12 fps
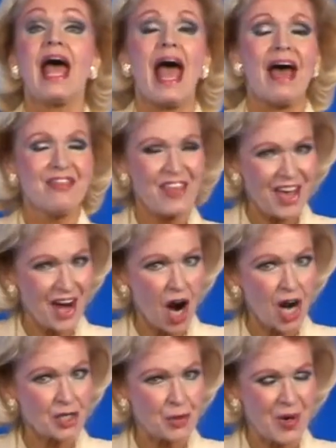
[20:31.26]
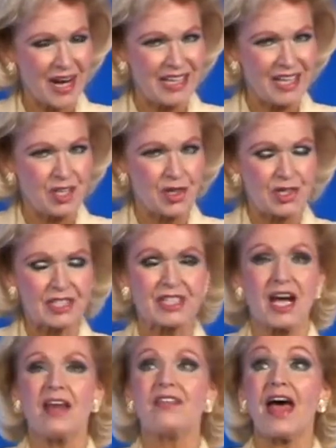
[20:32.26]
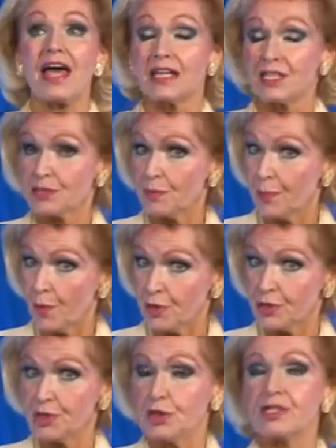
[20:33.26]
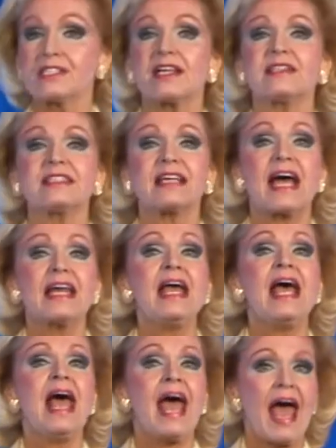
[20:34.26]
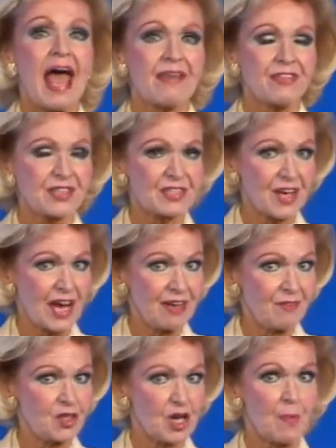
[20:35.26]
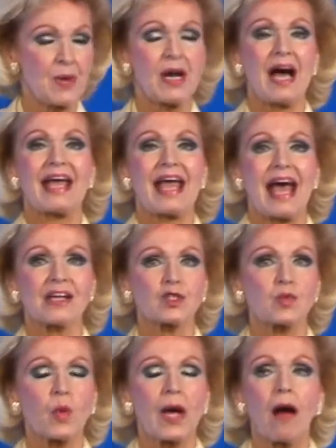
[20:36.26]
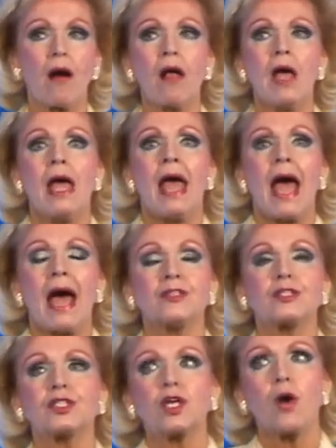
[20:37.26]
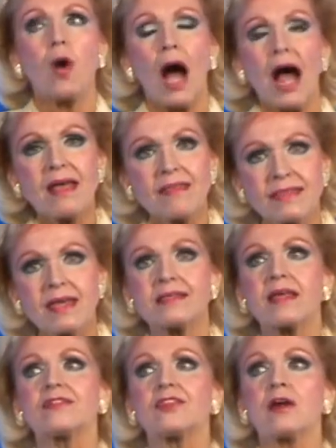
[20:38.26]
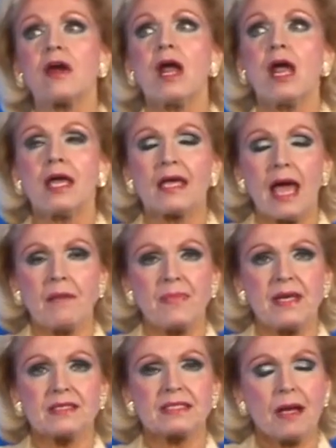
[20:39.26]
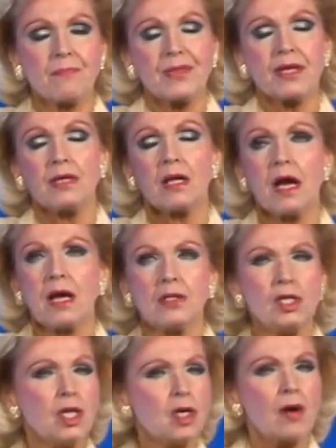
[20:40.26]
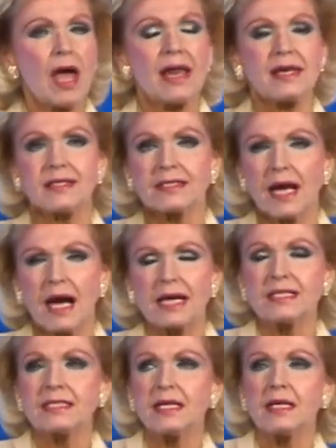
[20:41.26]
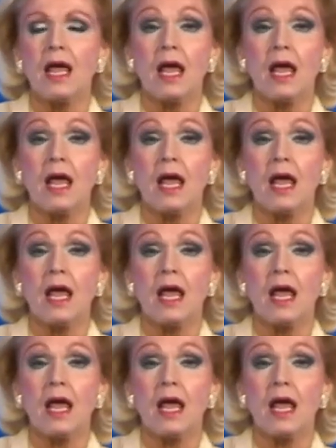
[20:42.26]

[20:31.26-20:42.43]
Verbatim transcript: and they are trining your sun. That uh, supports your sun sign and the sign of Gemini as well. And so I think that there can be something uh, new and enticing